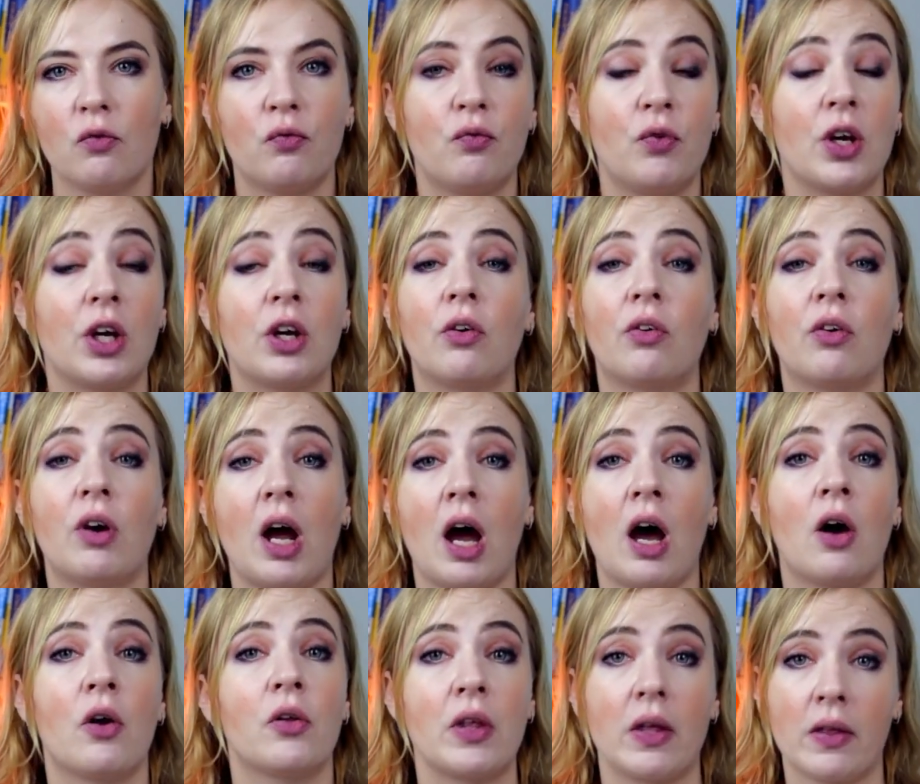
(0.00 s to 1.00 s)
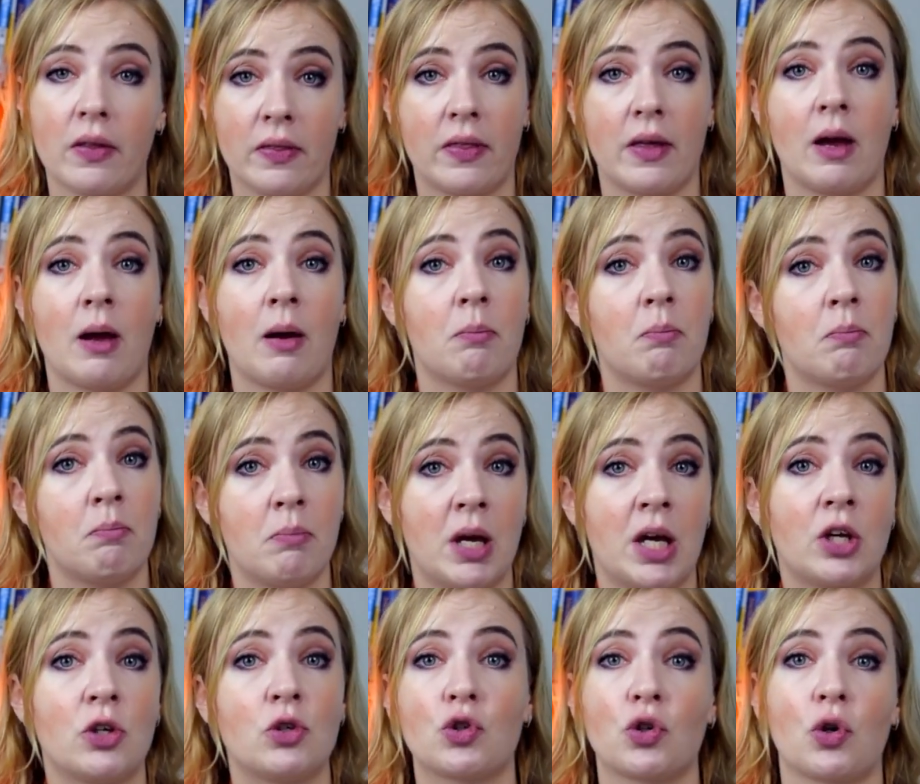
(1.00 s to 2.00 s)
figure out the
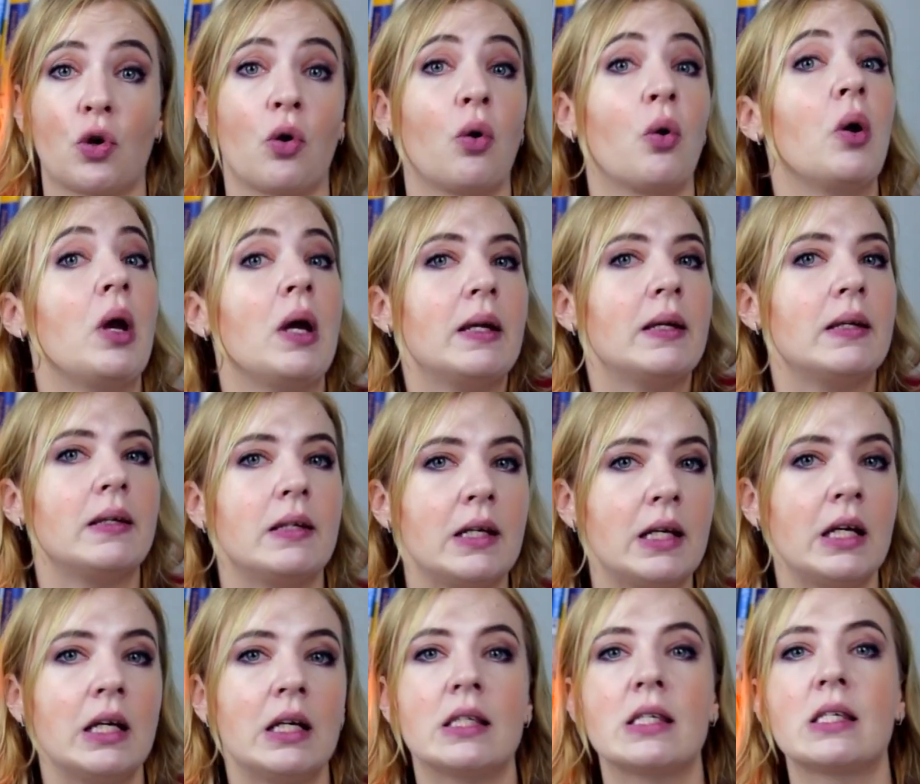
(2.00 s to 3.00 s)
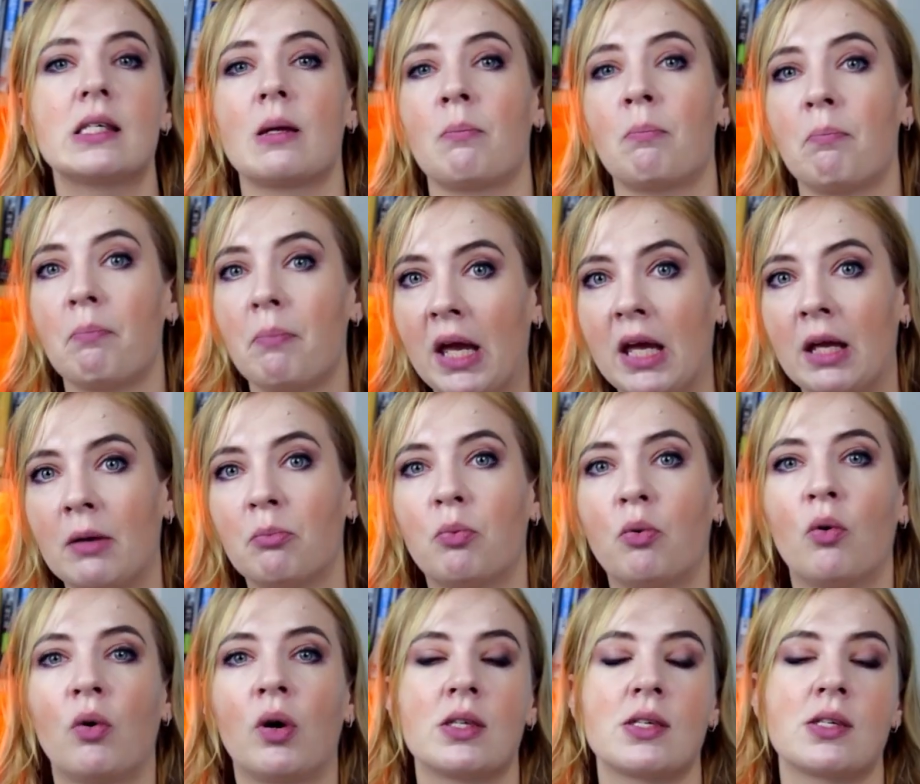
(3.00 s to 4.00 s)
major needs and pain
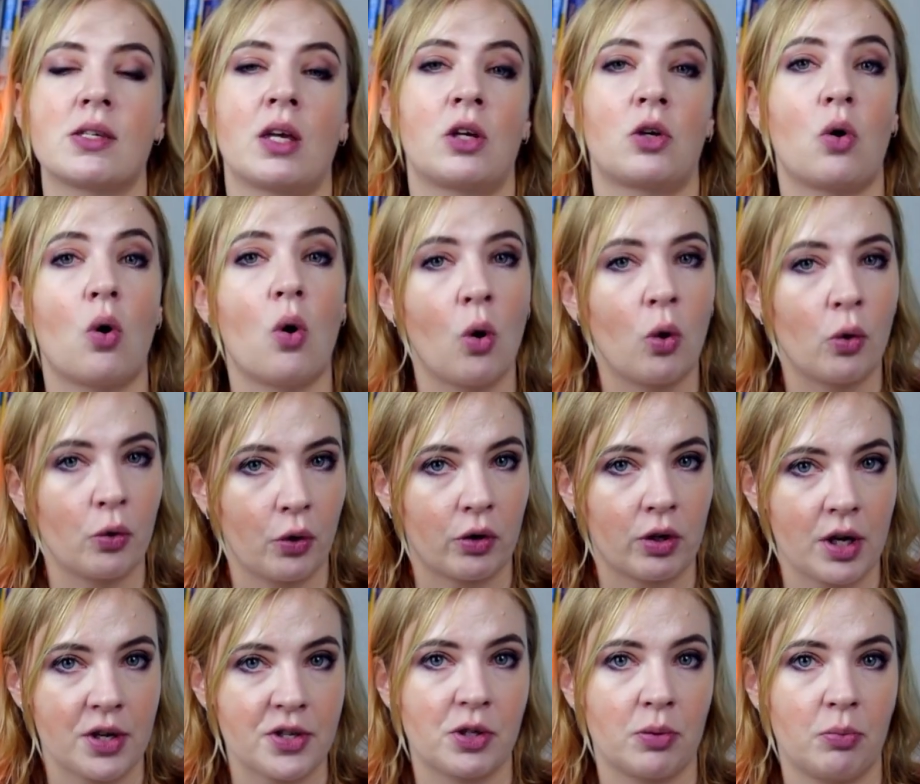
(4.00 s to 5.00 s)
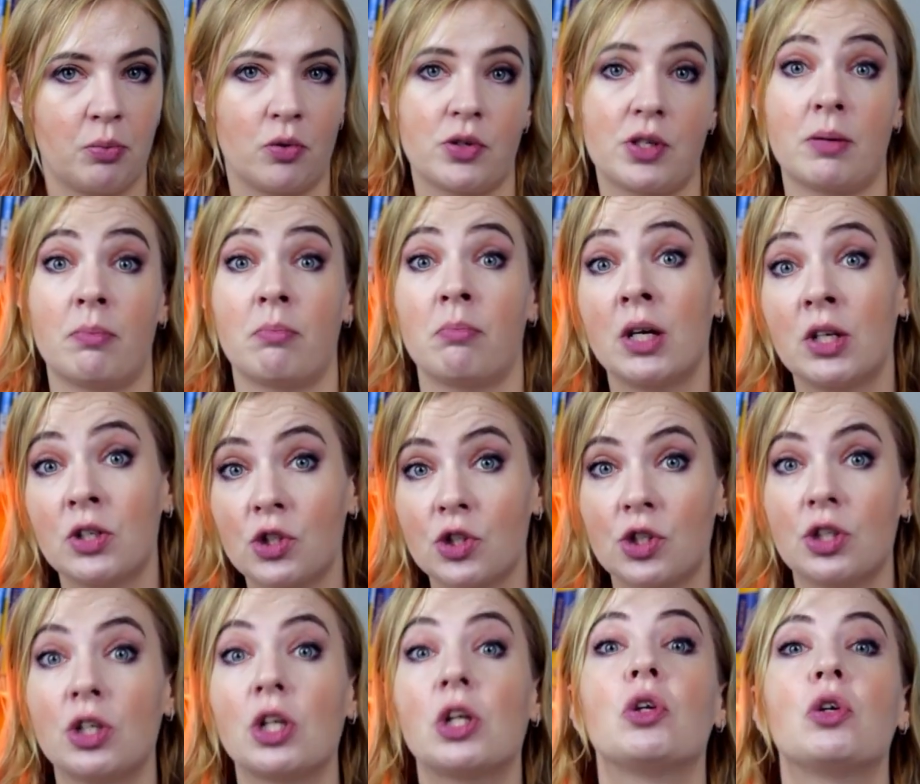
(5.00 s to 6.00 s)
points that all your customers are
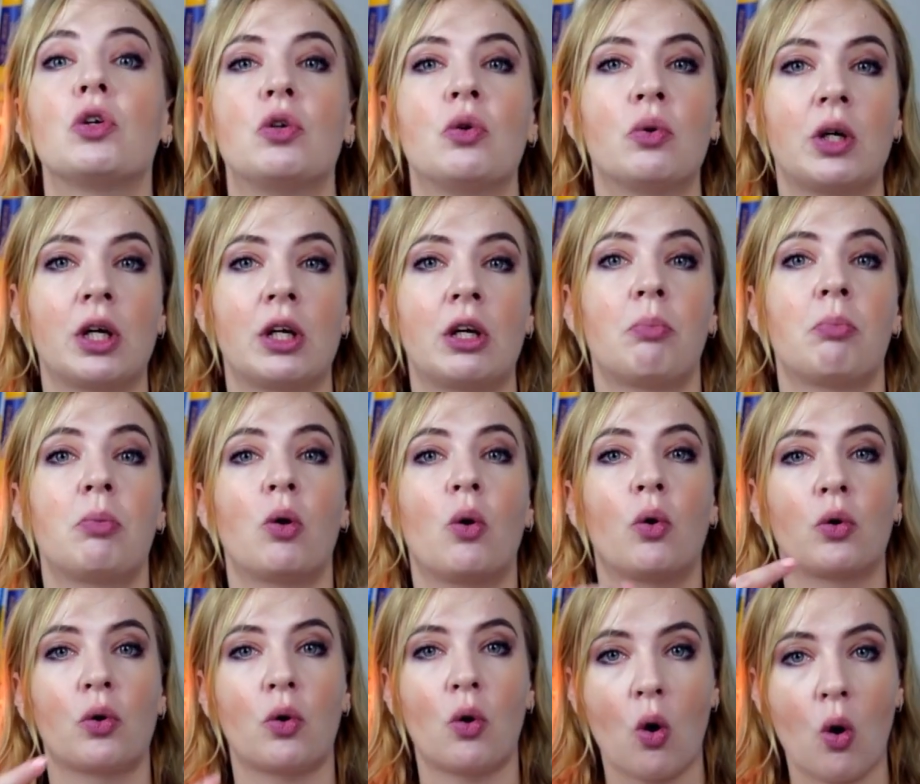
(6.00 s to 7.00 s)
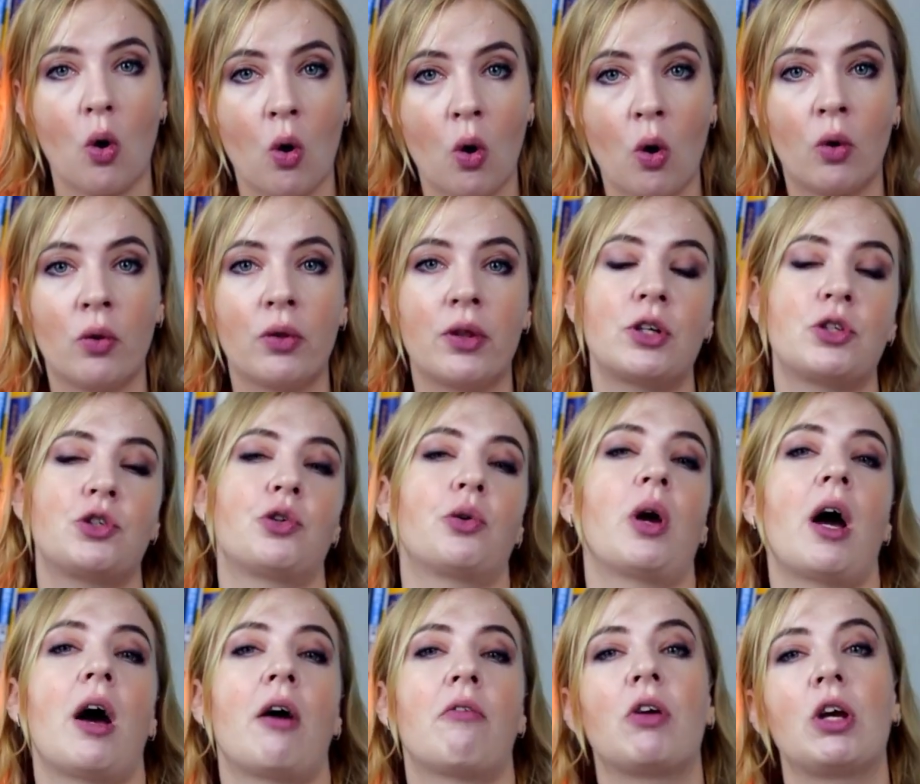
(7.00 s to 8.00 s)
mentioning, you can upload all that you
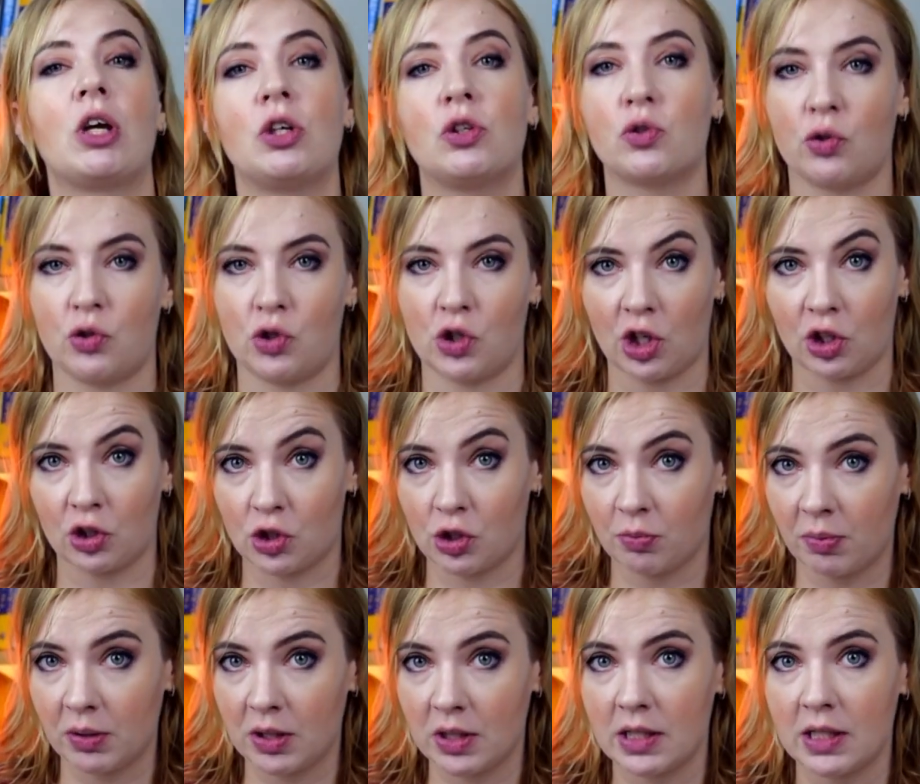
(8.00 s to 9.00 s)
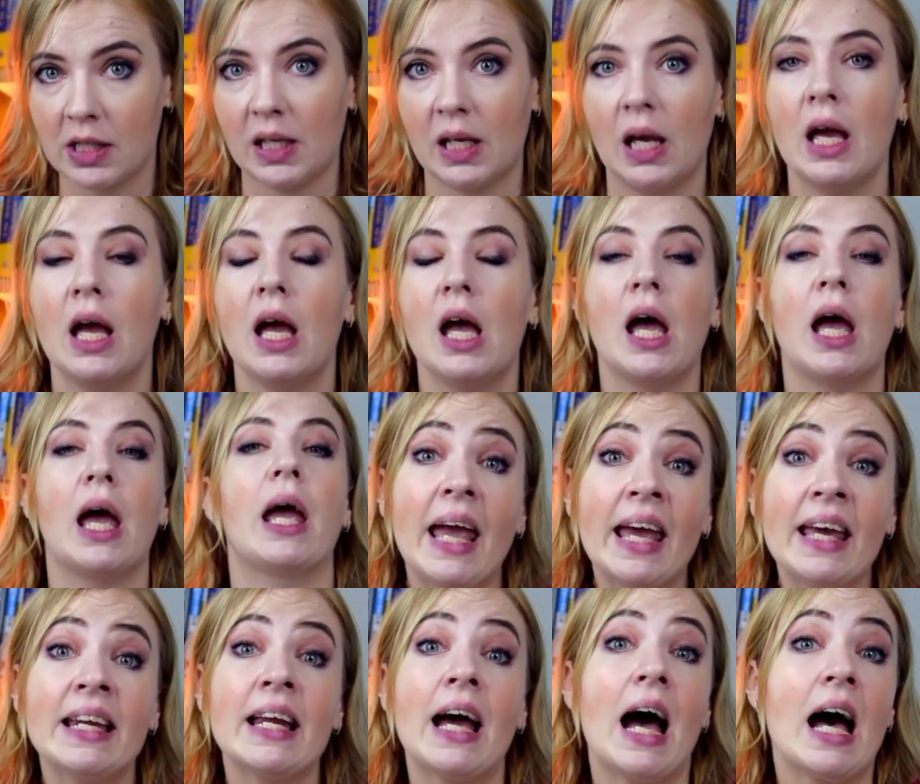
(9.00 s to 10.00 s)
have into ChatGPT
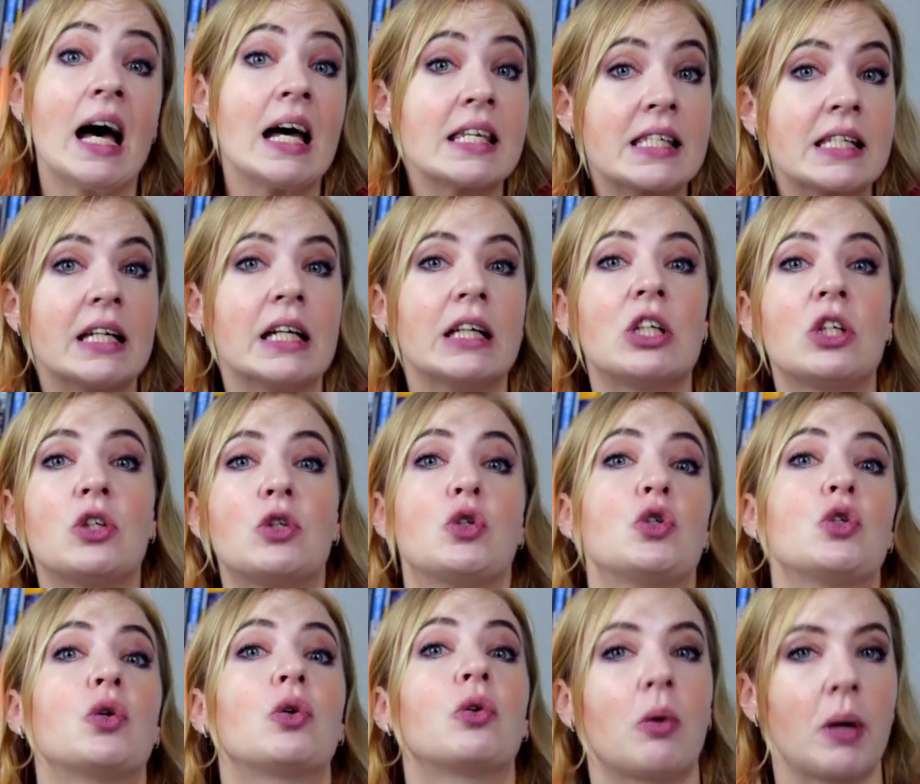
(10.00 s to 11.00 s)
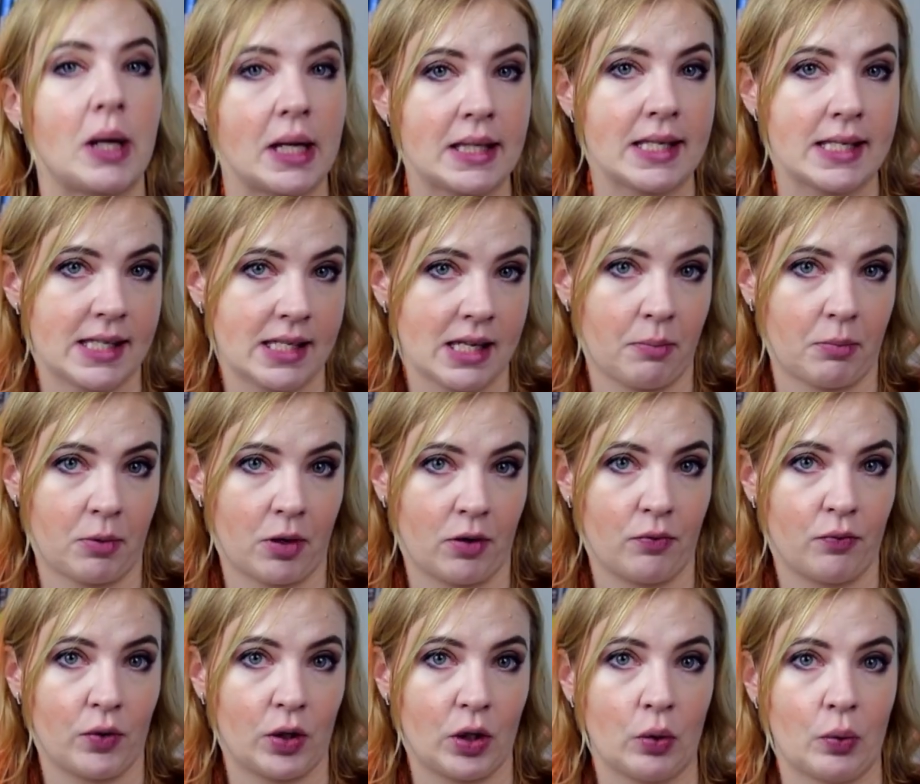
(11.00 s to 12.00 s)
and ask it to create a summary
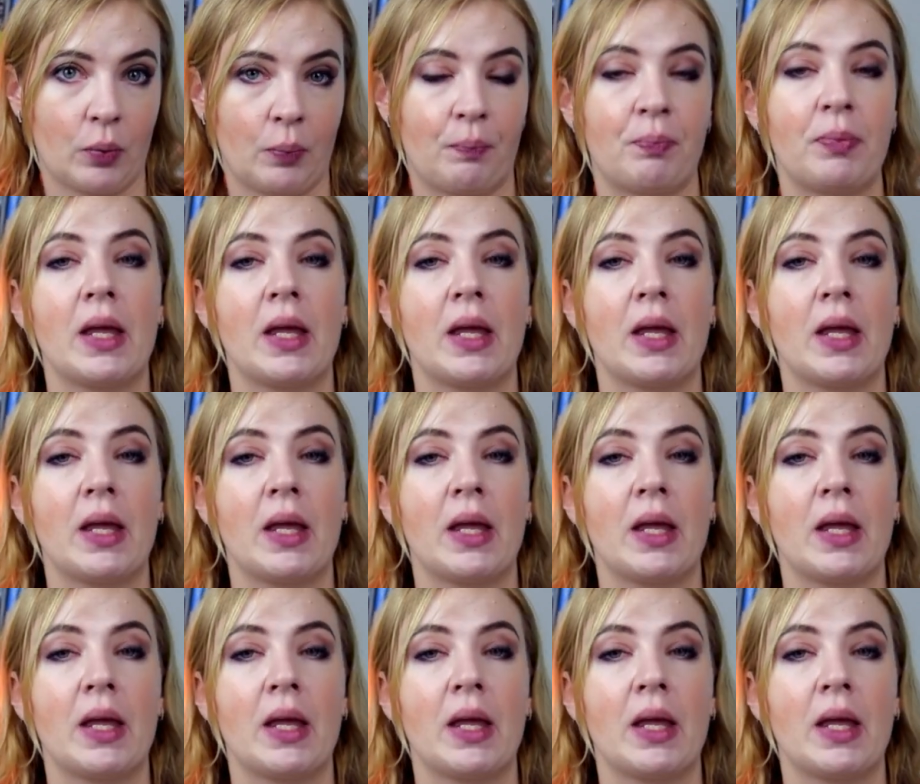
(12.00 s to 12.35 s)
for you.